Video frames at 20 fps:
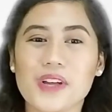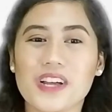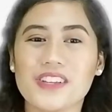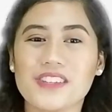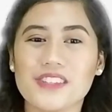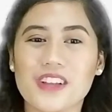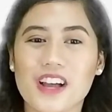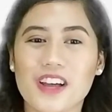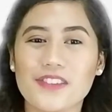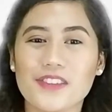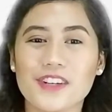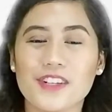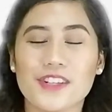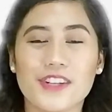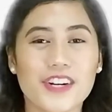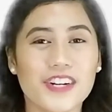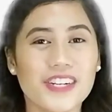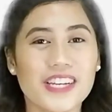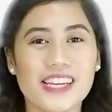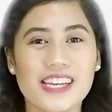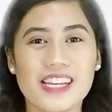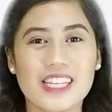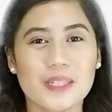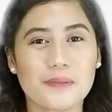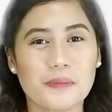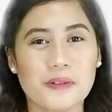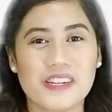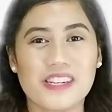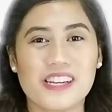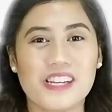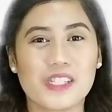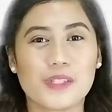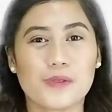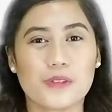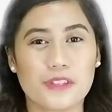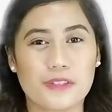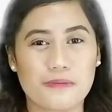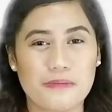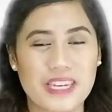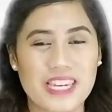to another learning experience
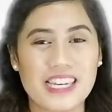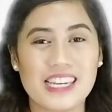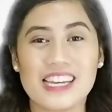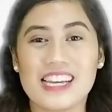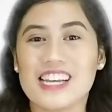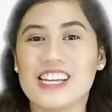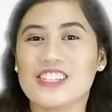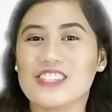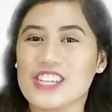with me,